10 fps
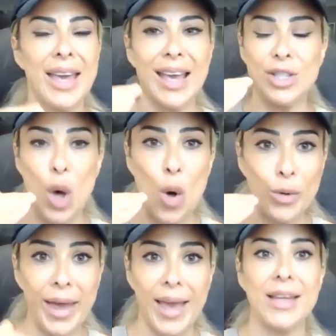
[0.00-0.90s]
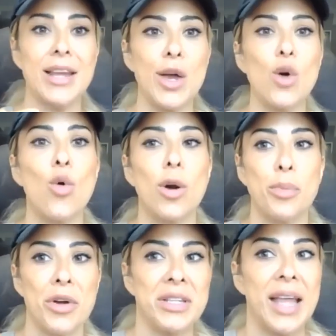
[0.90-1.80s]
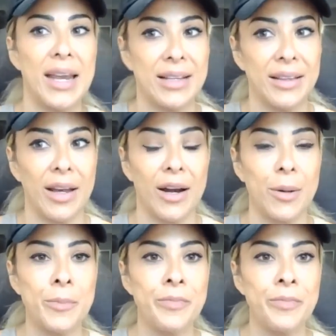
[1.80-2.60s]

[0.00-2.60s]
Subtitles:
It's okay to incorporate that in there.